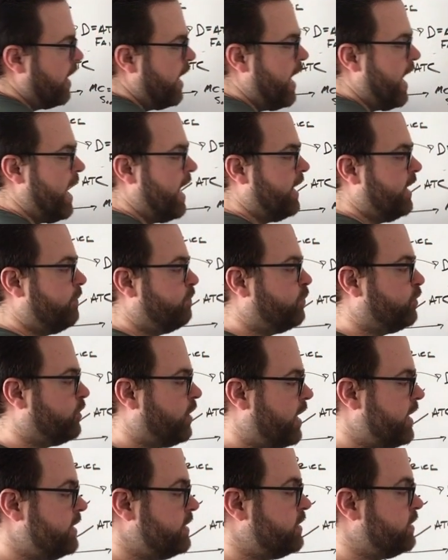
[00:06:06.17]
at a
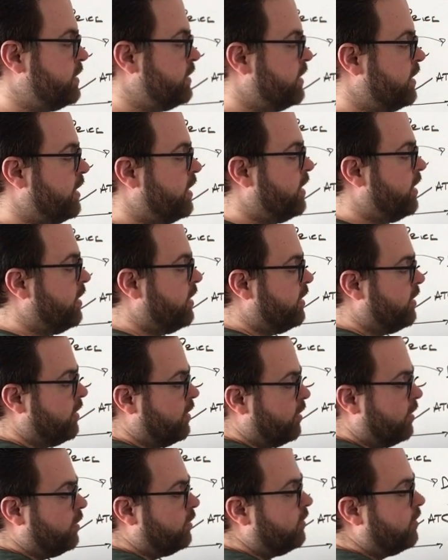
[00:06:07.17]
price
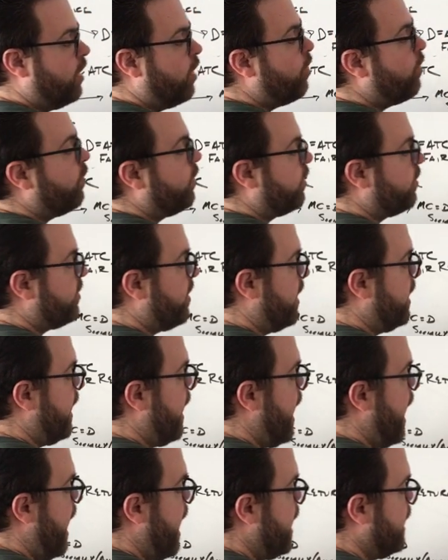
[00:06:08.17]
lower than
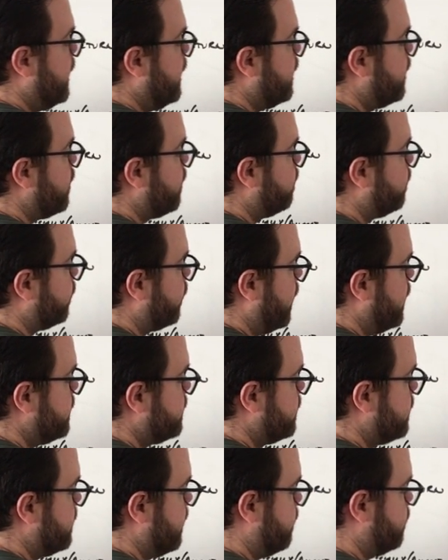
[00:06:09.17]
any of the
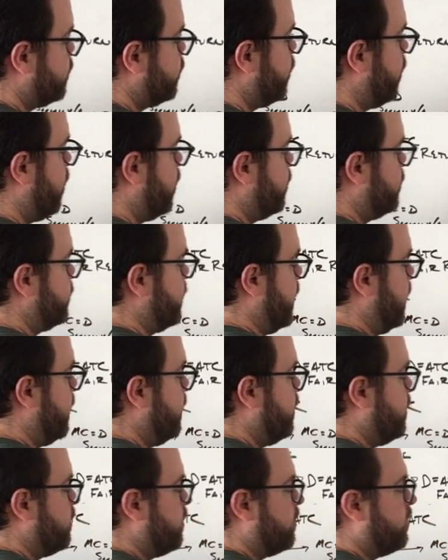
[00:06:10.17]
prices I'm
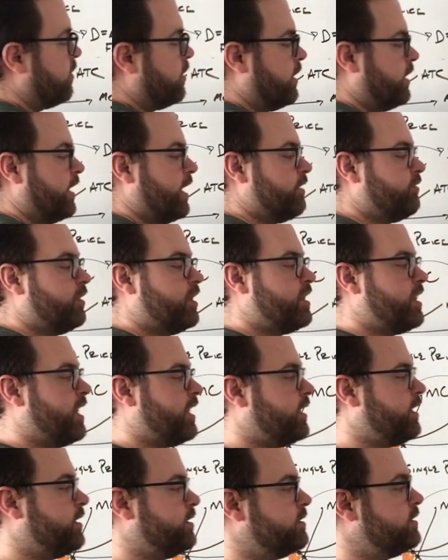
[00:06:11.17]
charging. I'll get rid of
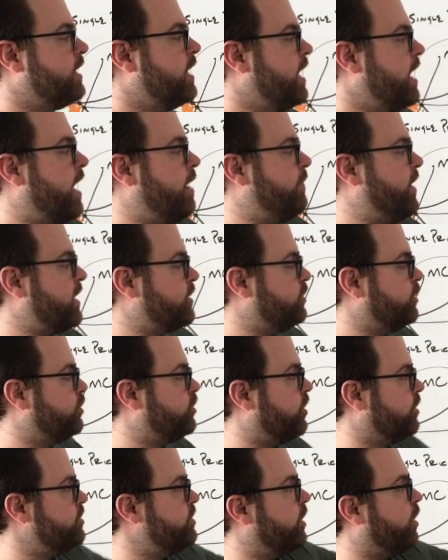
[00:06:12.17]
that because I'm actually
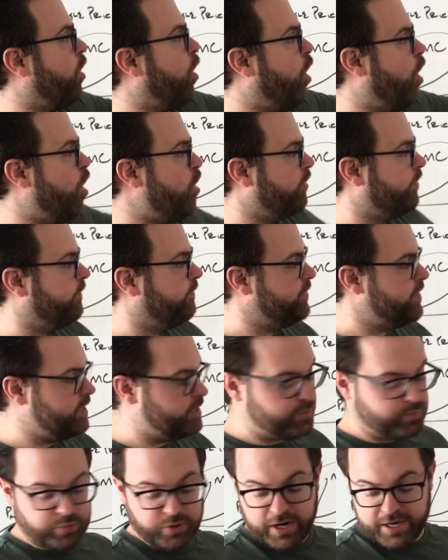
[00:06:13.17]
charging all of
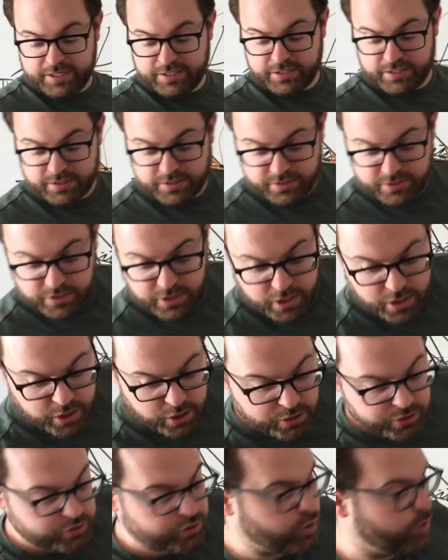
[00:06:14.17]
these prices.
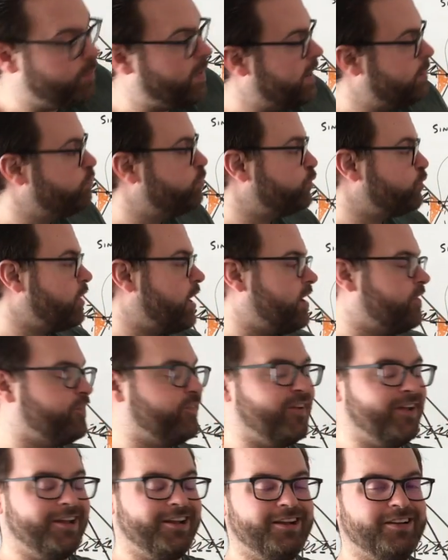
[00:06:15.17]
So my
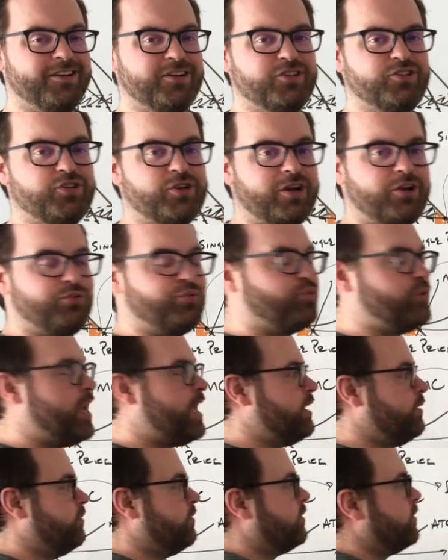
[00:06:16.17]
profit, and I'm going to draw it
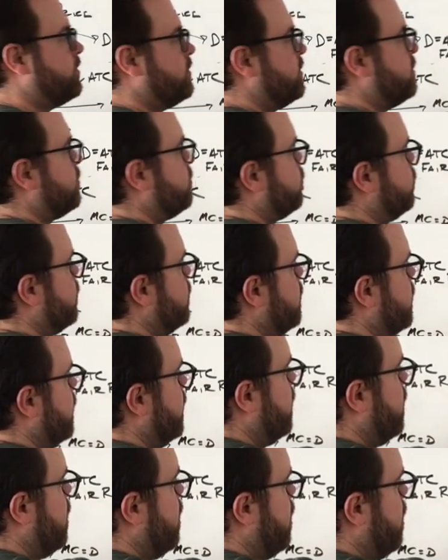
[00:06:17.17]
red because it's a
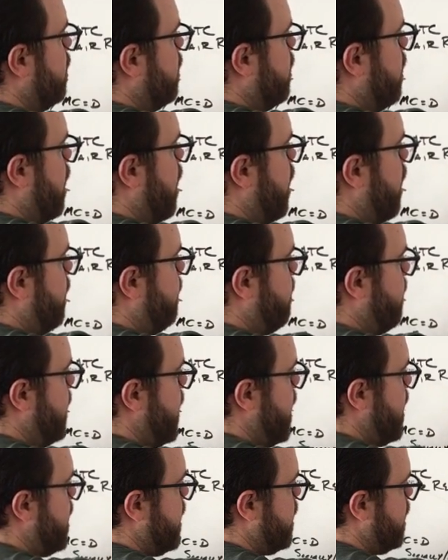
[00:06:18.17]
really
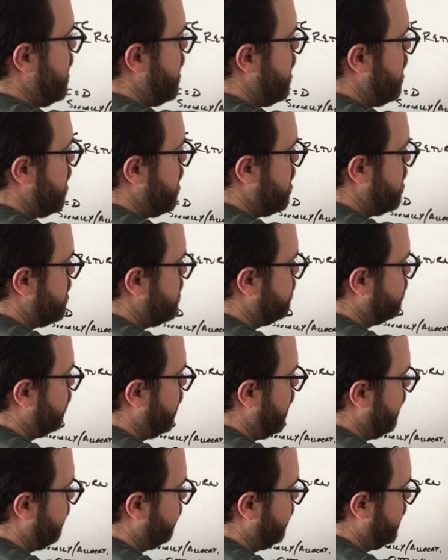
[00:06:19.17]
big
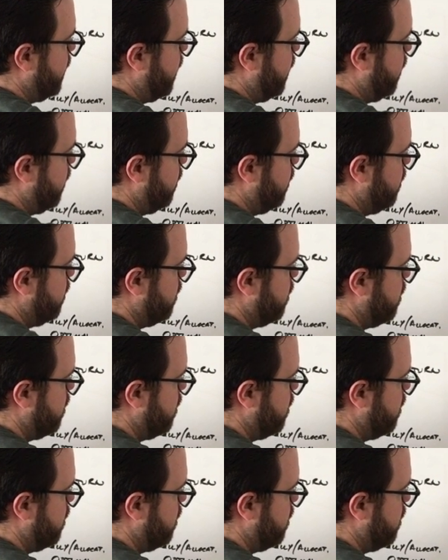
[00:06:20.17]
profit here,